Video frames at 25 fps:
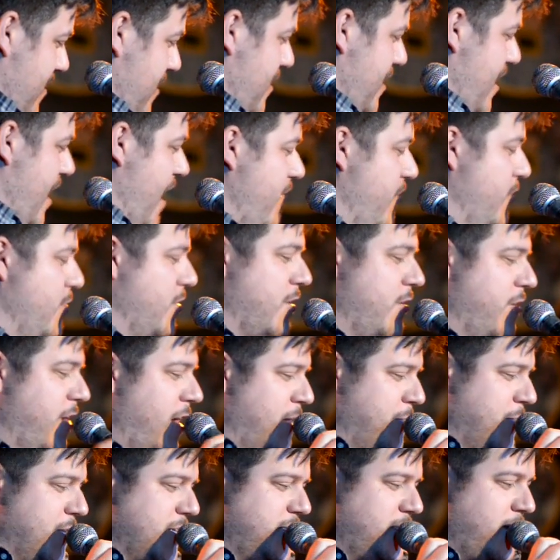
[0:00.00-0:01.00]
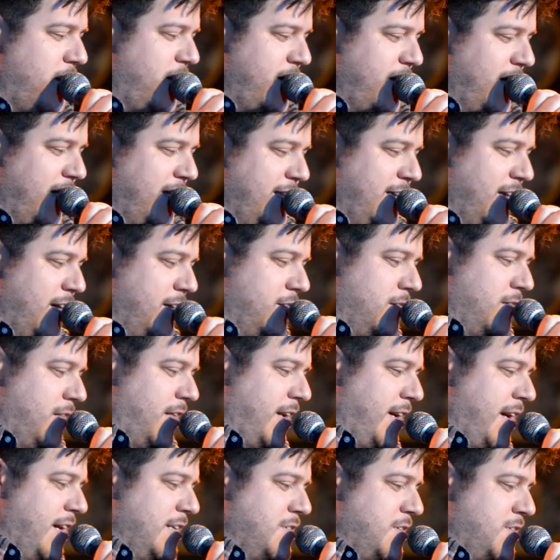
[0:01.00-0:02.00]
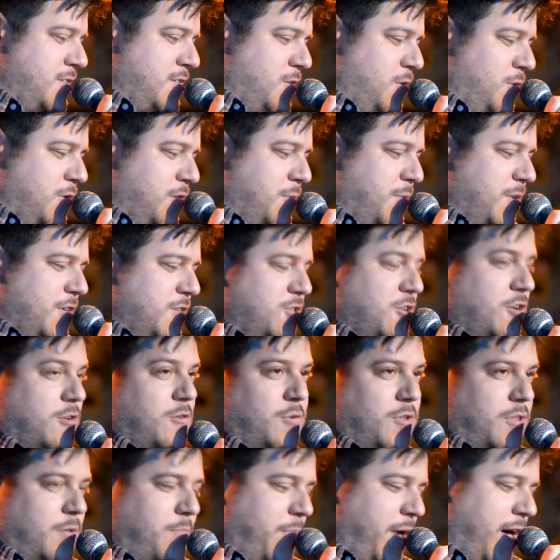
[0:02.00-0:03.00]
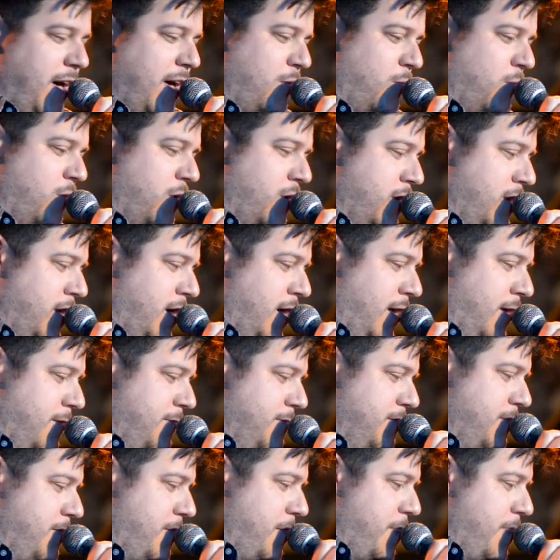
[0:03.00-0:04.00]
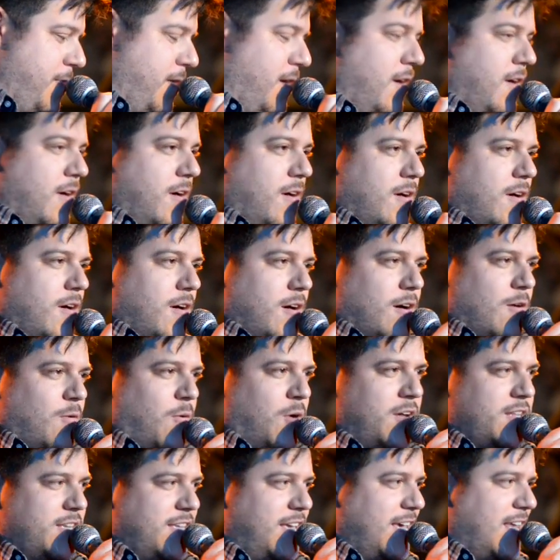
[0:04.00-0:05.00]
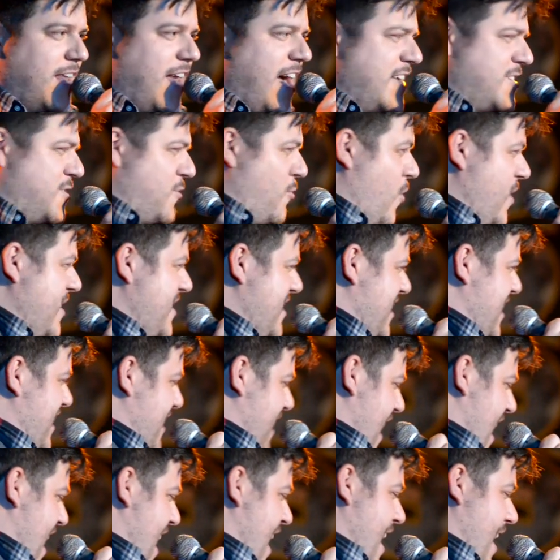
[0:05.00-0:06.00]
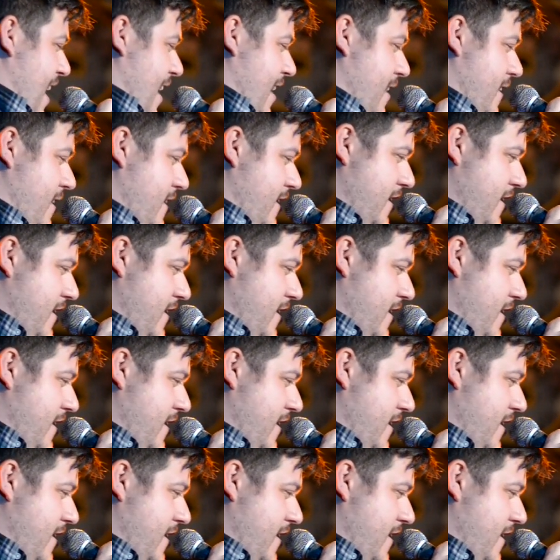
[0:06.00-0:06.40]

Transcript: Everyone around me started to giggle like I just told them a joke with a bad word in it. One kid asked, what's gay?